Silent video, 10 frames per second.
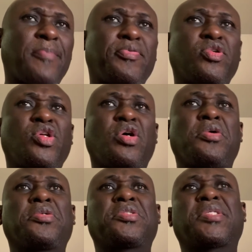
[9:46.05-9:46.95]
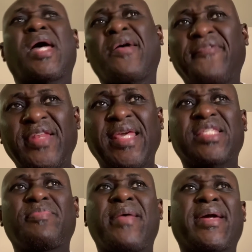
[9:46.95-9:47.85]
products,
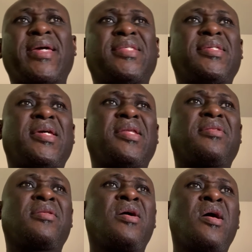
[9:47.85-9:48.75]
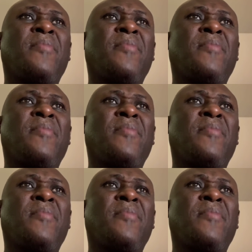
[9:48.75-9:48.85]
affiliate marketing,